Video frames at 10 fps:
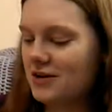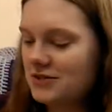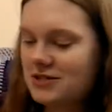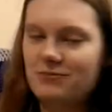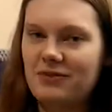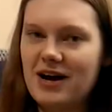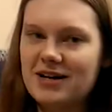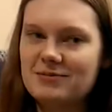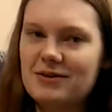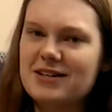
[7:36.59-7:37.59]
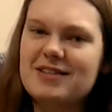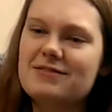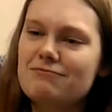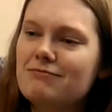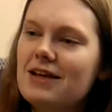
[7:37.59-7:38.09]
I was surprised because
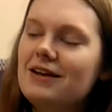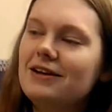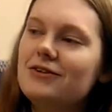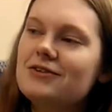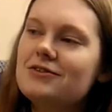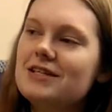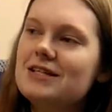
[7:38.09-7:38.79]
it looked really